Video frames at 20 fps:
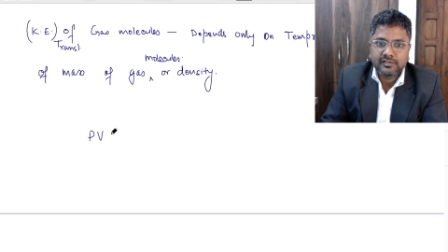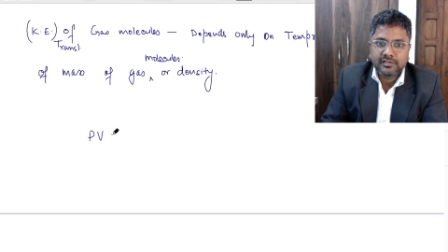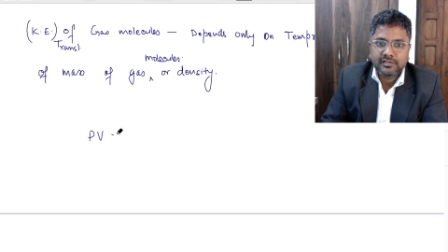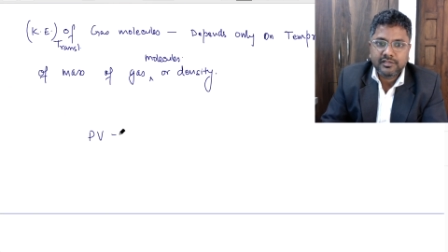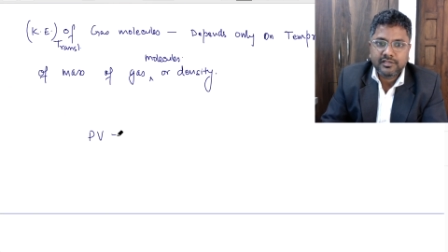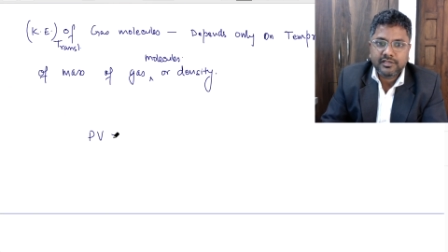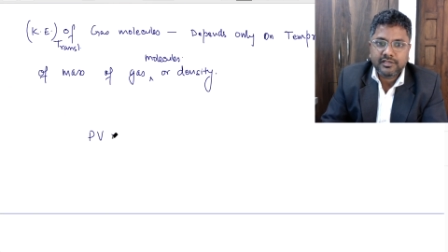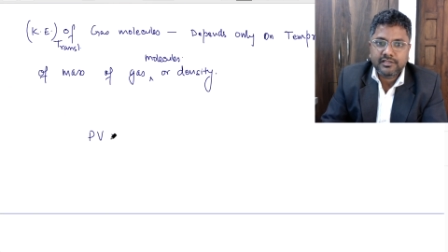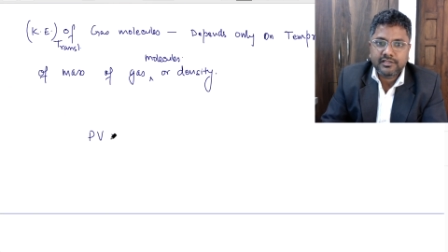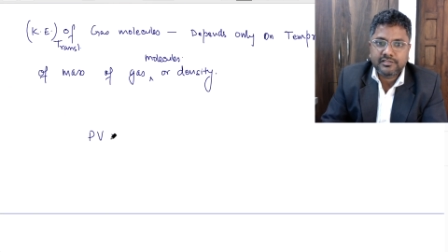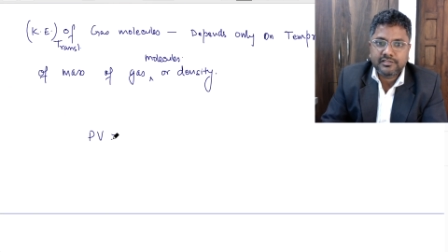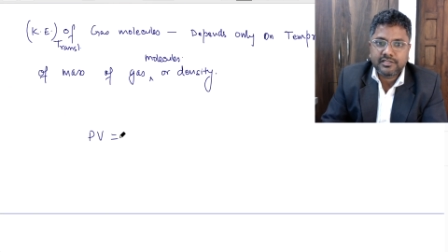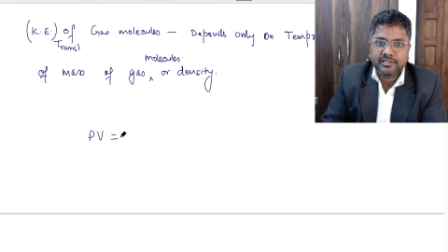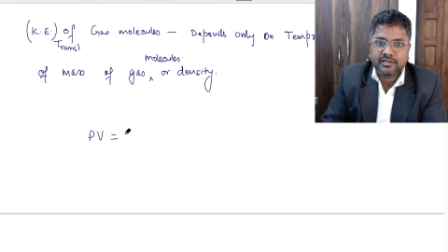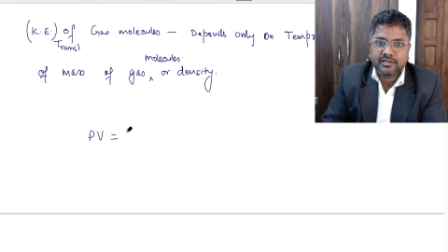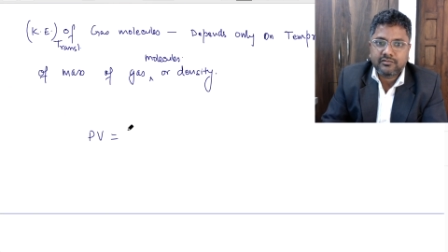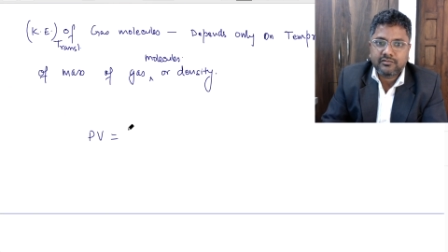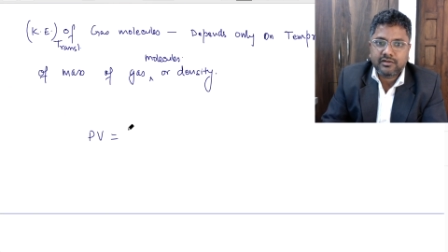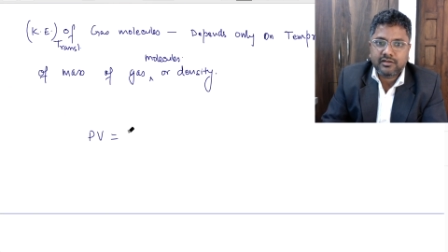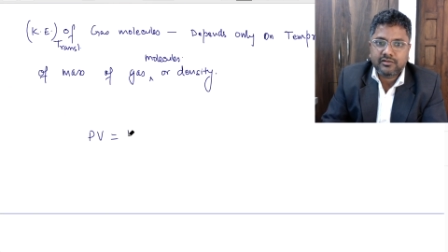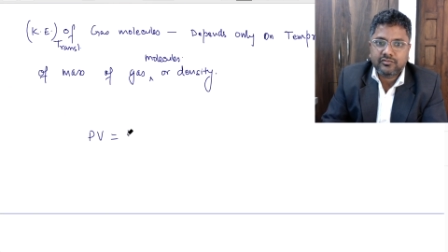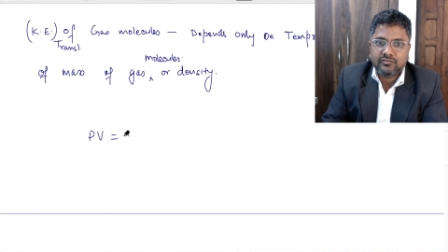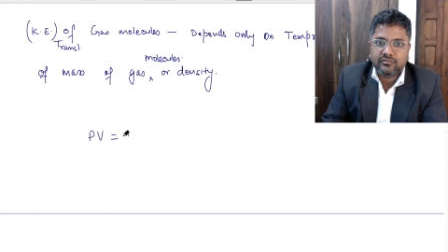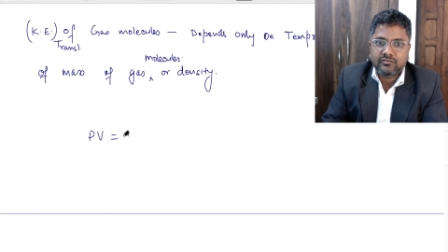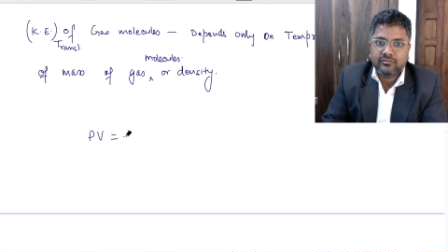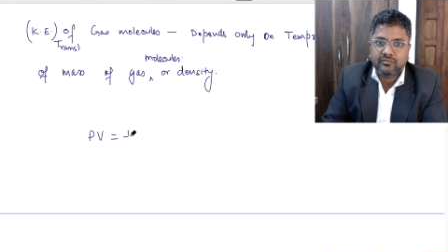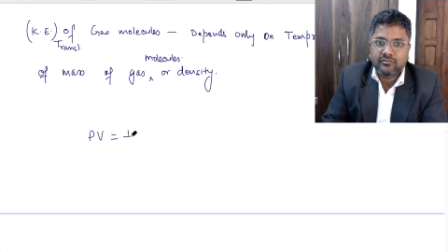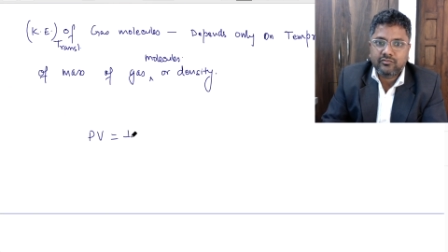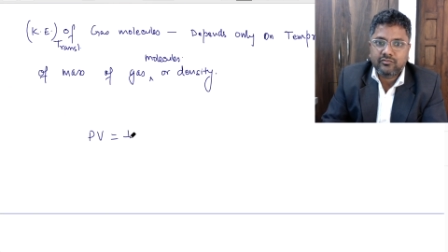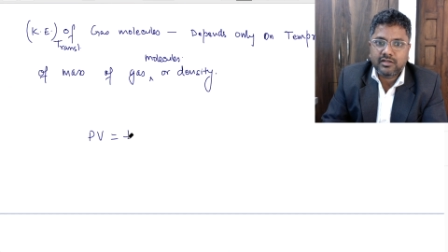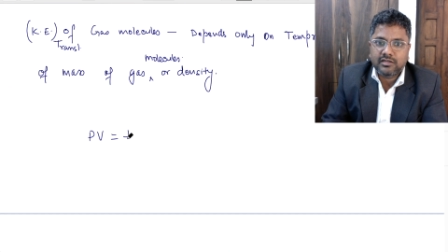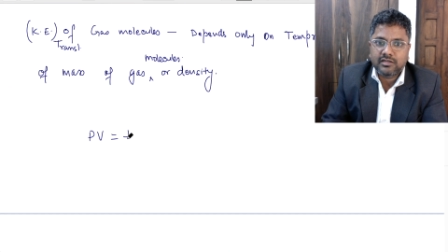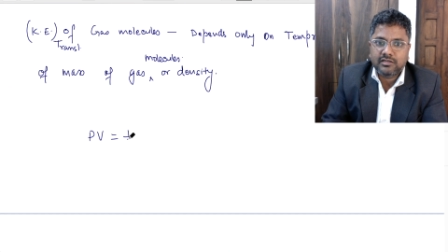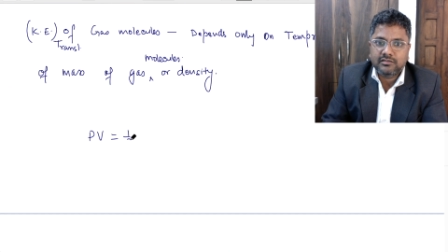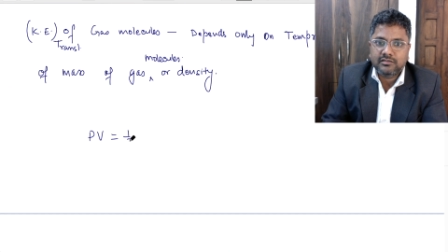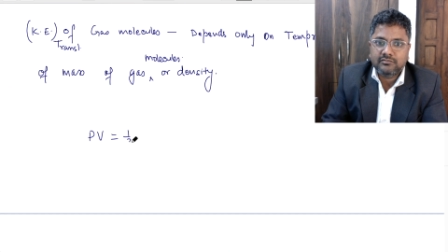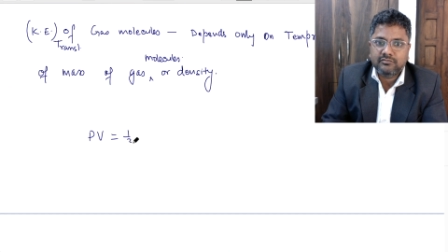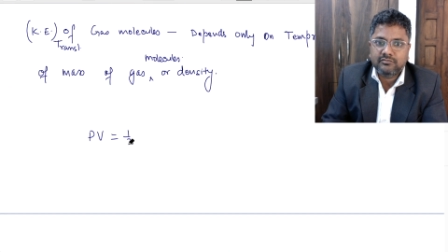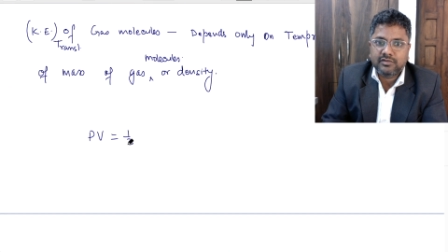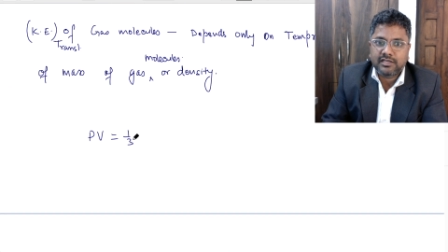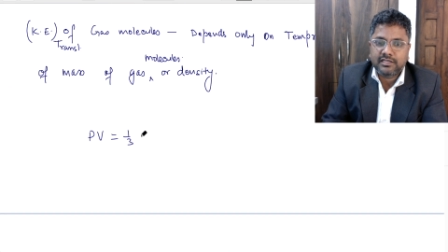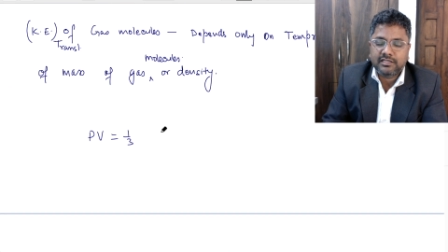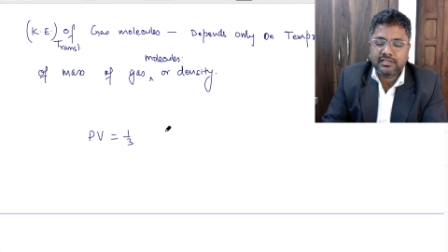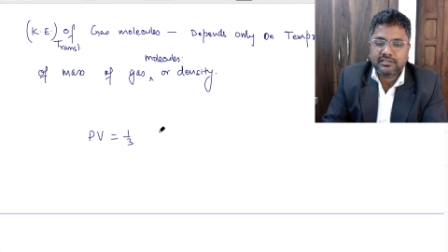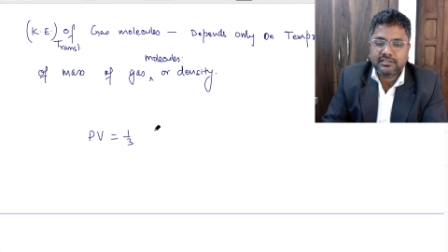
is equal to 1 by